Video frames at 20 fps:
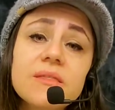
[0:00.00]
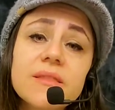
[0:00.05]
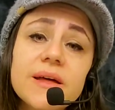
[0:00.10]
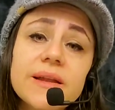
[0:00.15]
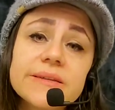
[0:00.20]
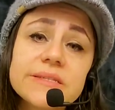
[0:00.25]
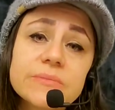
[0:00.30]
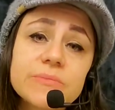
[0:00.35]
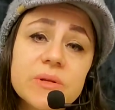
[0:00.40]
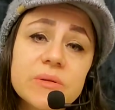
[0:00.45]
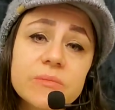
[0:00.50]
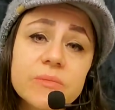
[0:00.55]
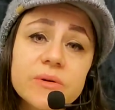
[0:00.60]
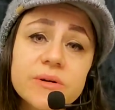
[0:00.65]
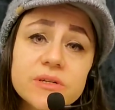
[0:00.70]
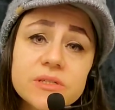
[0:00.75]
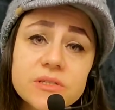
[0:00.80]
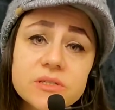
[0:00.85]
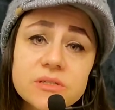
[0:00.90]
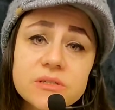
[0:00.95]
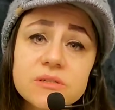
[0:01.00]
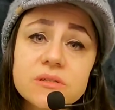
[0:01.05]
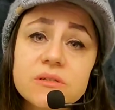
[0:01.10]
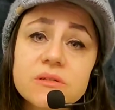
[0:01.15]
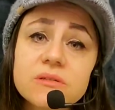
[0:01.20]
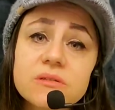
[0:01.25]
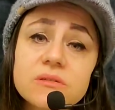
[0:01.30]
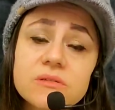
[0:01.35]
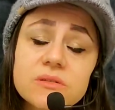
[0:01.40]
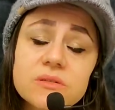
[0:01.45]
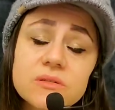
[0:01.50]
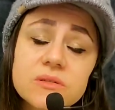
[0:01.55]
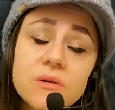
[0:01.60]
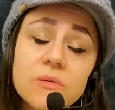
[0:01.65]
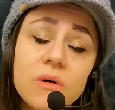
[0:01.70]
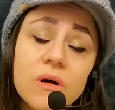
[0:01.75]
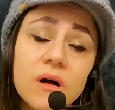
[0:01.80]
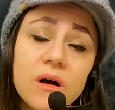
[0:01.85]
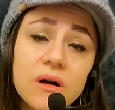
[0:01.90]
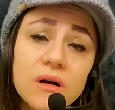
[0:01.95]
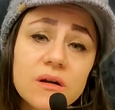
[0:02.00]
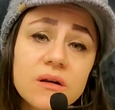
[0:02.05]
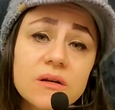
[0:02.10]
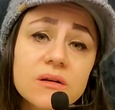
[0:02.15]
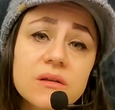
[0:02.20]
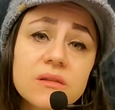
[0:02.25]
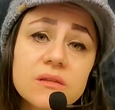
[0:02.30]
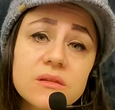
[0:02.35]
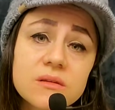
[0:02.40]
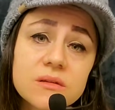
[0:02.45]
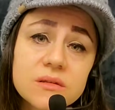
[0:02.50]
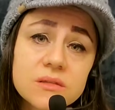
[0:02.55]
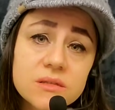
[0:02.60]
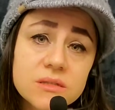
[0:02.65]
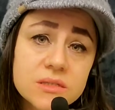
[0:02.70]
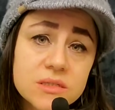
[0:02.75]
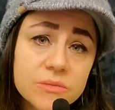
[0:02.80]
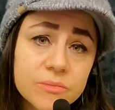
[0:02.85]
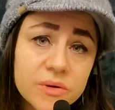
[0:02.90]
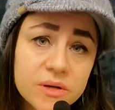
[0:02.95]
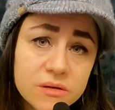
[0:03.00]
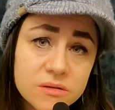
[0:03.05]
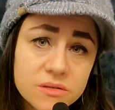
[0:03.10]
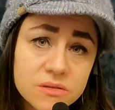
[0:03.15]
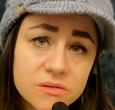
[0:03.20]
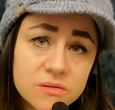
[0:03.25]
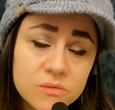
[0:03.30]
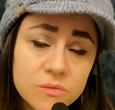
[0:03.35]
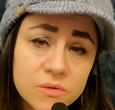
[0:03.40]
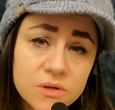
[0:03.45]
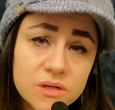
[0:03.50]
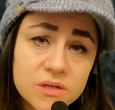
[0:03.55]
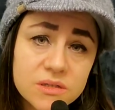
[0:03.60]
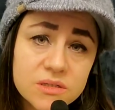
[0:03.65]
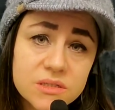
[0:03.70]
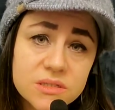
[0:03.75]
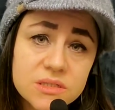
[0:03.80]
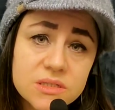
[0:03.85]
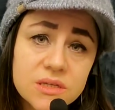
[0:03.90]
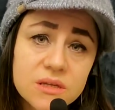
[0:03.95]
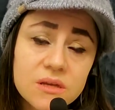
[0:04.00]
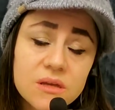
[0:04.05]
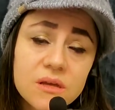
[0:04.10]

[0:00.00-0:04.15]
that has been pushed so hard in the spiritual world